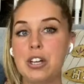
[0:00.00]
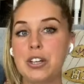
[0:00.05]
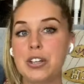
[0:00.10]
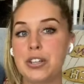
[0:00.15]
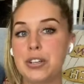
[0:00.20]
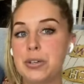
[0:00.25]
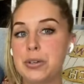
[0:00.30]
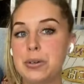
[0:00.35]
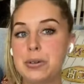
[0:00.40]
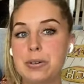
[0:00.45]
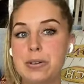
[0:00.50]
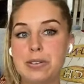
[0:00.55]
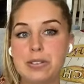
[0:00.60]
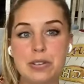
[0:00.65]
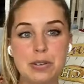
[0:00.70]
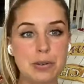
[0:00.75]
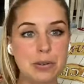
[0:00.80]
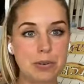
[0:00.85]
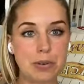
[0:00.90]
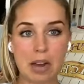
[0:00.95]
You
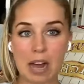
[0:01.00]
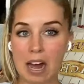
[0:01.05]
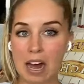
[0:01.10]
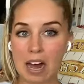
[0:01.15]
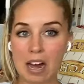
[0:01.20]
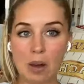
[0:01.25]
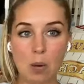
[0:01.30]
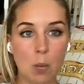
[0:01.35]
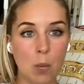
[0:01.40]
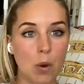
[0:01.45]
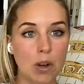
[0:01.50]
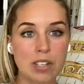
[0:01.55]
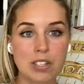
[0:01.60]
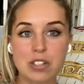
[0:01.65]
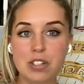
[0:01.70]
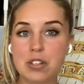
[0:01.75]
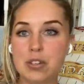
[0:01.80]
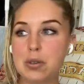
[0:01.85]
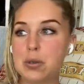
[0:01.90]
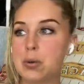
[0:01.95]
do not
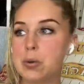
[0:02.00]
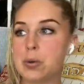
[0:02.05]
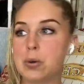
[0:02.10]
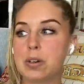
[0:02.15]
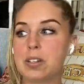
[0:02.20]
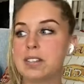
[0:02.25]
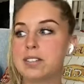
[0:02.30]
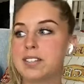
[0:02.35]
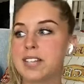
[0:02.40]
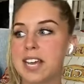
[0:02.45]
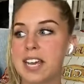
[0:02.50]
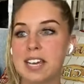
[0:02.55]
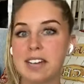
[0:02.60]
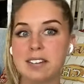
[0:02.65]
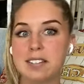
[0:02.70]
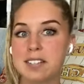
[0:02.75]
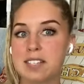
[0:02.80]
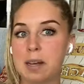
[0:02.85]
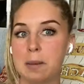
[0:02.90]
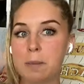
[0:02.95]
want to
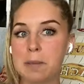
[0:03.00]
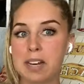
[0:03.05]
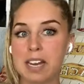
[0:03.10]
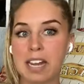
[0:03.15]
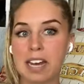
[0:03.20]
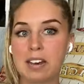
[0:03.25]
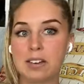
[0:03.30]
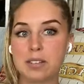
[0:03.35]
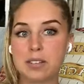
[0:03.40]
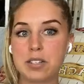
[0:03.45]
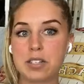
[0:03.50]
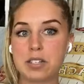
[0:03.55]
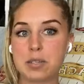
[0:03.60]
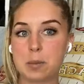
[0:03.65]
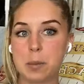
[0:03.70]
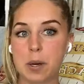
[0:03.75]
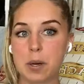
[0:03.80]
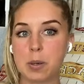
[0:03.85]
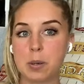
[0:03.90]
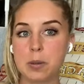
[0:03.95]
take somebody
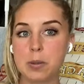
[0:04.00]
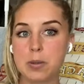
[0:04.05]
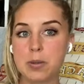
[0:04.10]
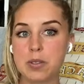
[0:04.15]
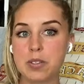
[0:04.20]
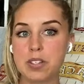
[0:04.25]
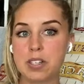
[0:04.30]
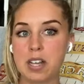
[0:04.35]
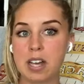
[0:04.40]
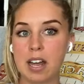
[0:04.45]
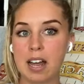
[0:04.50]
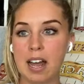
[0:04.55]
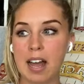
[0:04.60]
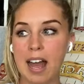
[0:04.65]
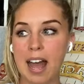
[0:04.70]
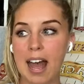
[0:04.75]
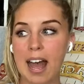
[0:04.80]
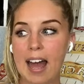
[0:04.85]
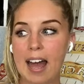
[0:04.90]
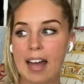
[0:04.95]
else's post
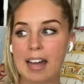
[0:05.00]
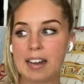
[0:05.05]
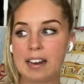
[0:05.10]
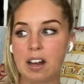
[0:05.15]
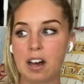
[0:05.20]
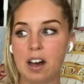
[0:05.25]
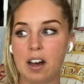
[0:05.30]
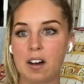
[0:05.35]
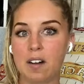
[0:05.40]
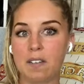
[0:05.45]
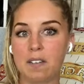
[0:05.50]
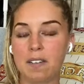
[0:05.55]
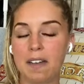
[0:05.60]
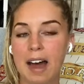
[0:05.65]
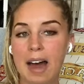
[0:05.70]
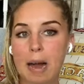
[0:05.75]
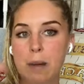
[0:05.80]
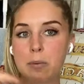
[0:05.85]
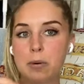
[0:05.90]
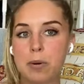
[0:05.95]
and
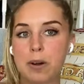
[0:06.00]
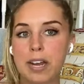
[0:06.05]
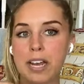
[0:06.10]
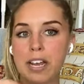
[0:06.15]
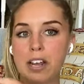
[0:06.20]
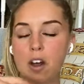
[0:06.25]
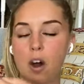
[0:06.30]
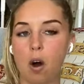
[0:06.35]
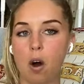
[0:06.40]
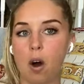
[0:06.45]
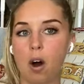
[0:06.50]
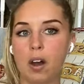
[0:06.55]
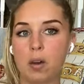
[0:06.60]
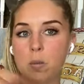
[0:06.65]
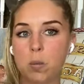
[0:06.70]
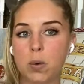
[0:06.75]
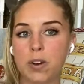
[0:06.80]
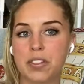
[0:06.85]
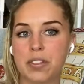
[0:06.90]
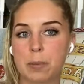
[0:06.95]
elaborate
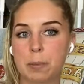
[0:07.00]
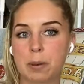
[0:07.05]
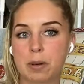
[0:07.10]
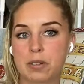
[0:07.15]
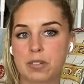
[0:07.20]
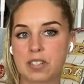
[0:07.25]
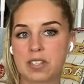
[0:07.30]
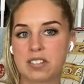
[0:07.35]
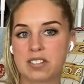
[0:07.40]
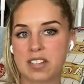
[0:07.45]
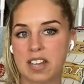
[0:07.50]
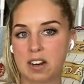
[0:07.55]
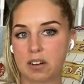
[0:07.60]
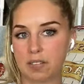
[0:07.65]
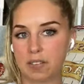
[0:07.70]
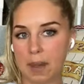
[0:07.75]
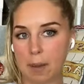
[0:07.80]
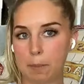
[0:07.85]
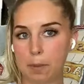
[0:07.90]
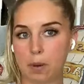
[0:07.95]
on what the person said
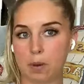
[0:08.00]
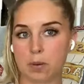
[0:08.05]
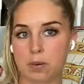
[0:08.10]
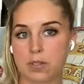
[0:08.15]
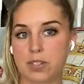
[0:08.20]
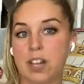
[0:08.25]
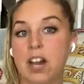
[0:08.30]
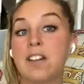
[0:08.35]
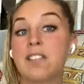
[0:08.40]
on that post.